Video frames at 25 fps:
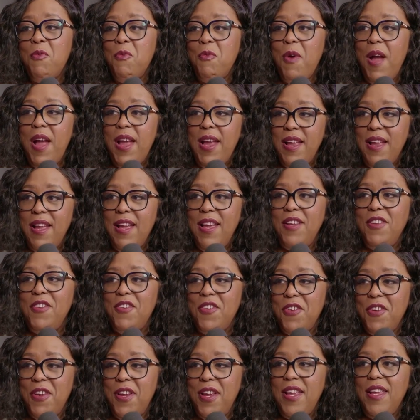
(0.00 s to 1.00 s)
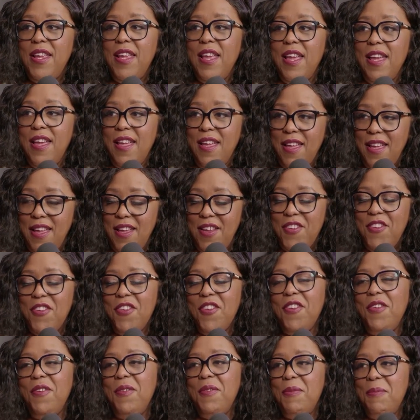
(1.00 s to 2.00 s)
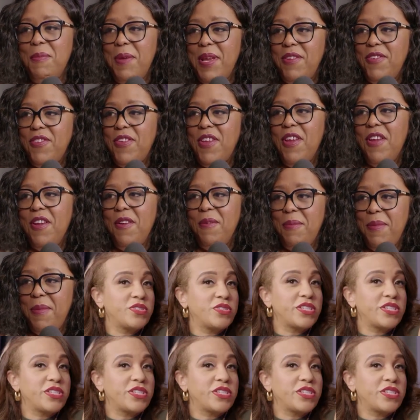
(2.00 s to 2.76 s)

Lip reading: right benefit under it. Yeah, under managed care plan.